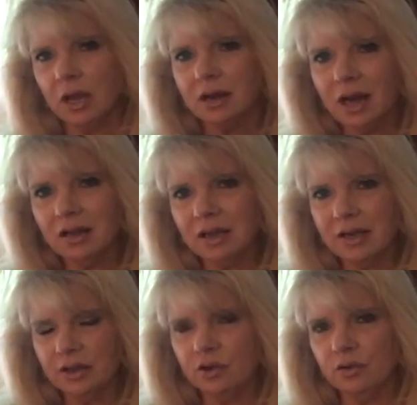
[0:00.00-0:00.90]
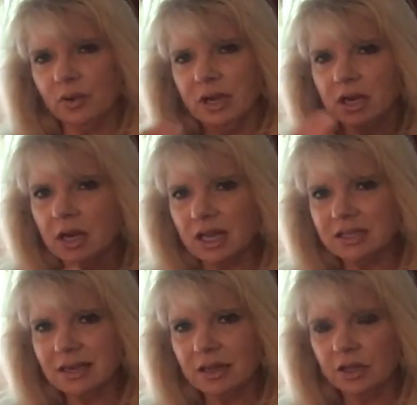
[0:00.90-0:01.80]
not letting you in,
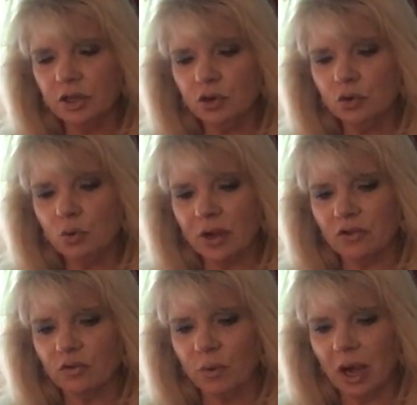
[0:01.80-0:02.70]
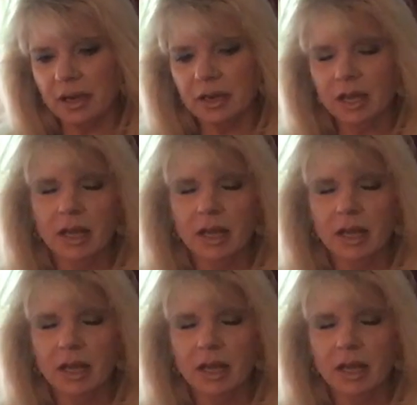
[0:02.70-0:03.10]
not telling you what's what.